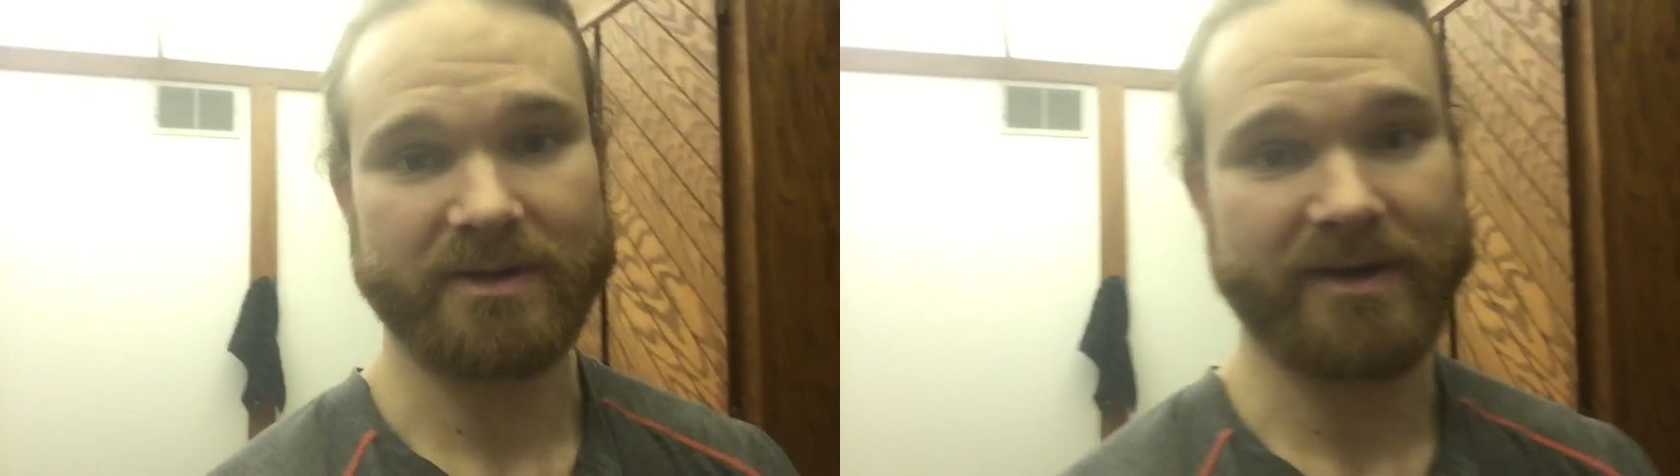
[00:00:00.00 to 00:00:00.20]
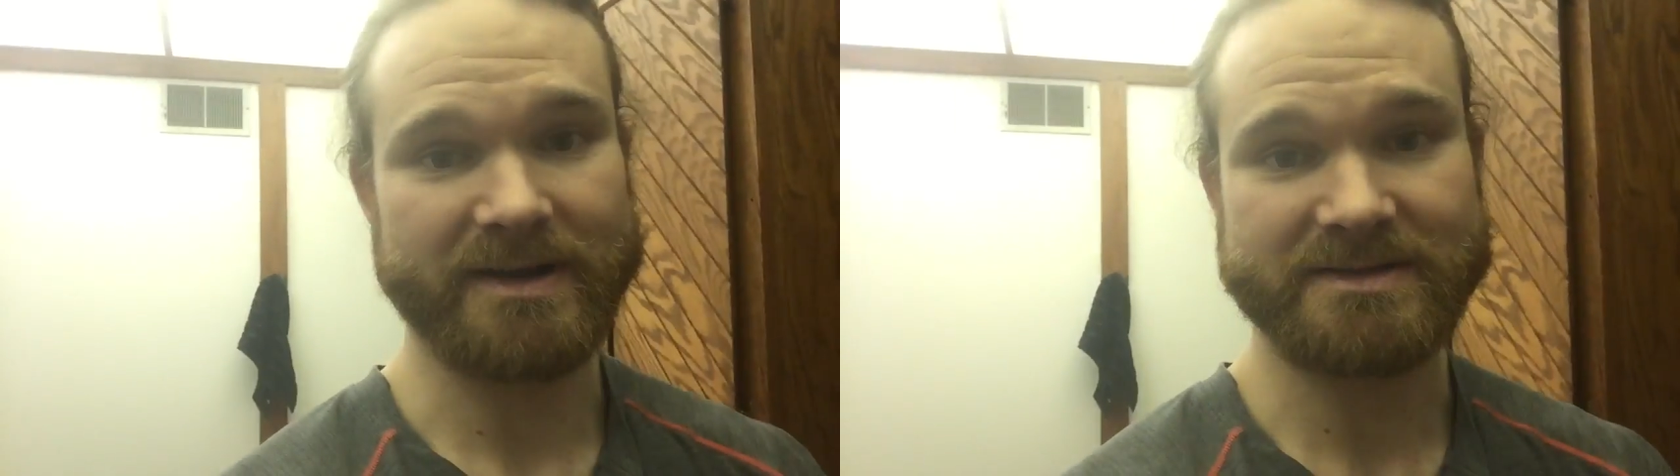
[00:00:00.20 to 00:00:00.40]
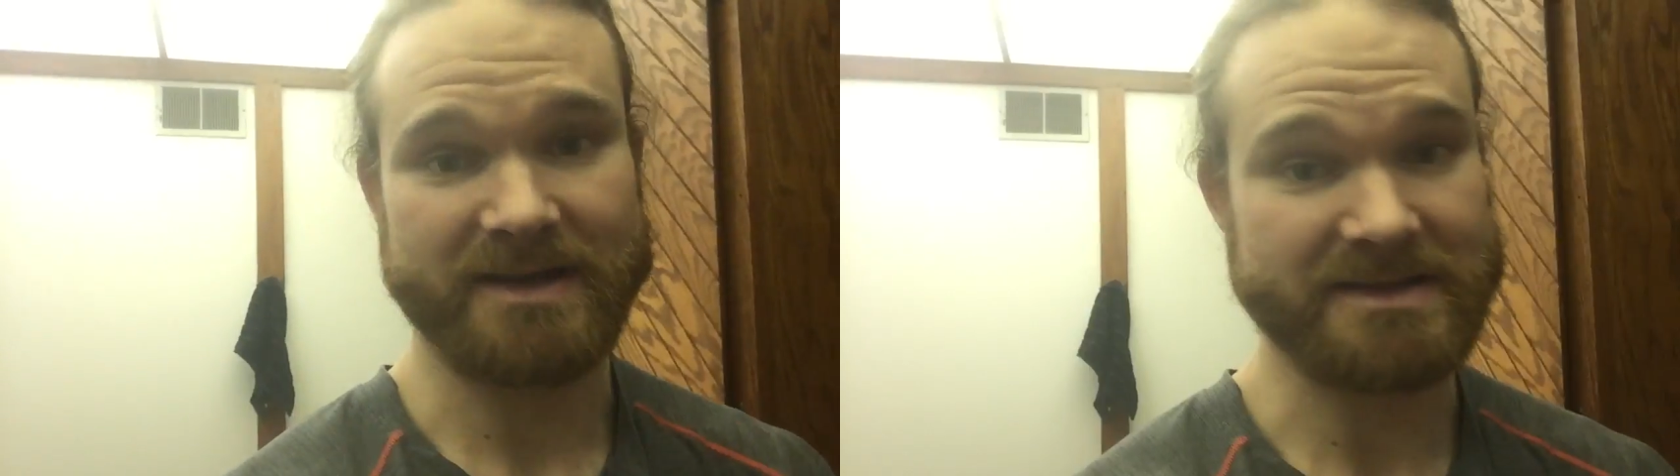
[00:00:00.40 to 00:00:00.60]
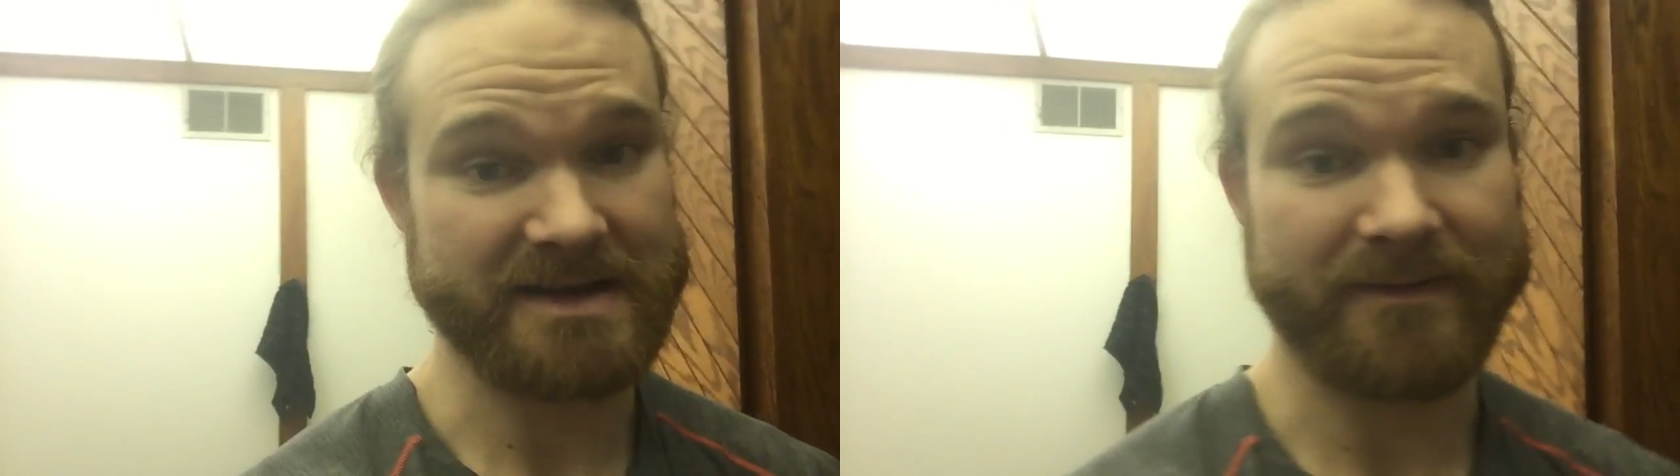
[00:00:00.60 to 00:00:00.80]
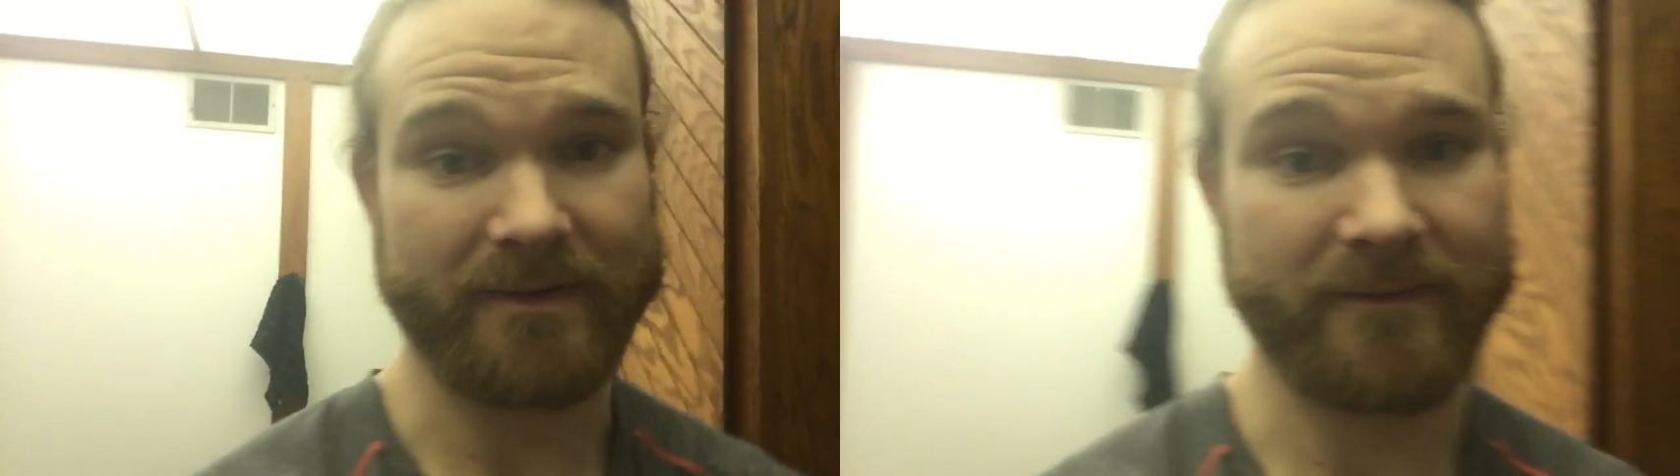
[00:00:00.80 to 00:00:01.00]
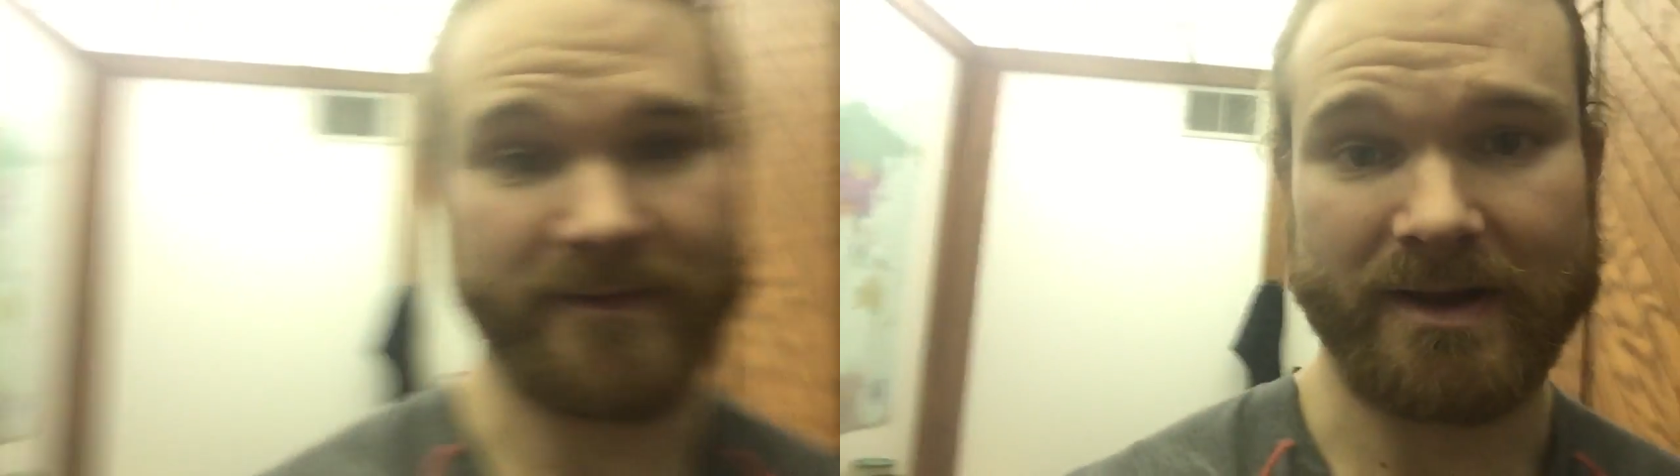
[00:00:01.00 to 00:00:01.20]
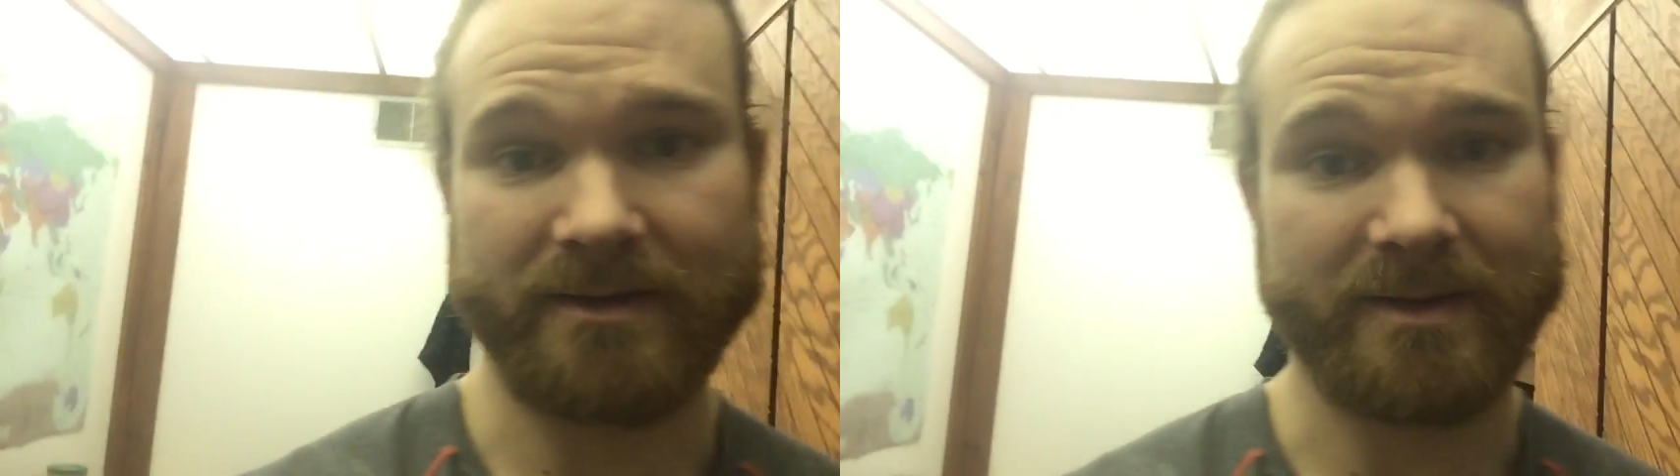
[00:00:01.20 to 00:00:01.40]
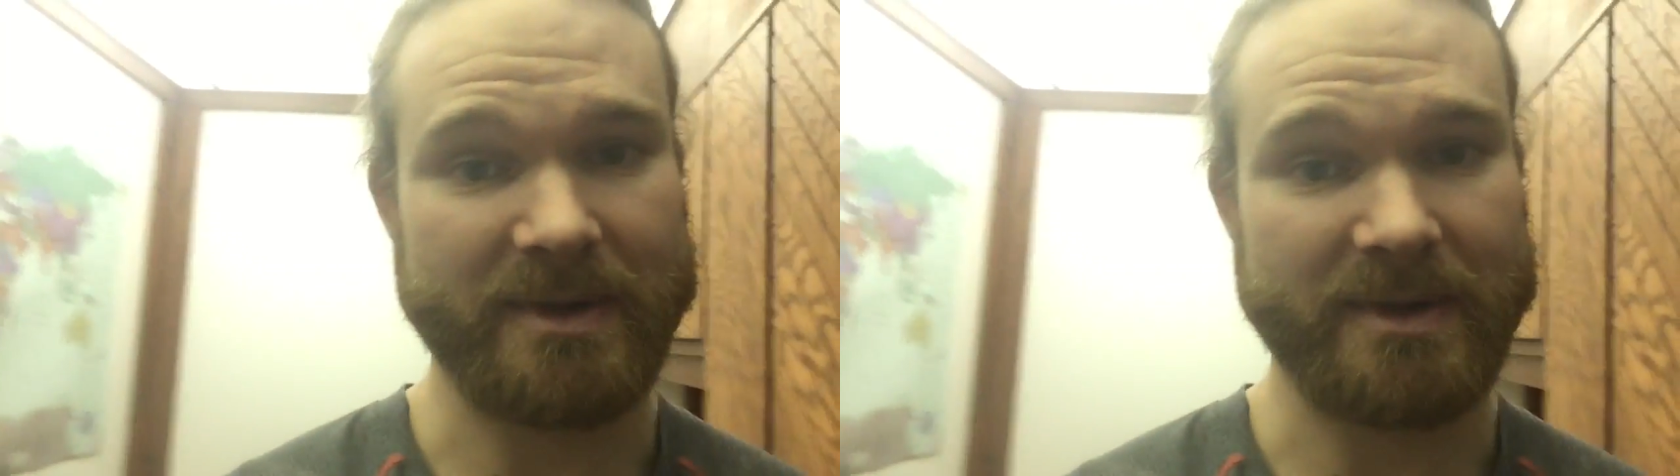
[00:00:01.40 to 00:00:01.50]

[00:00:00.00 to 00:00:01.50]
the greatest things I've ever found.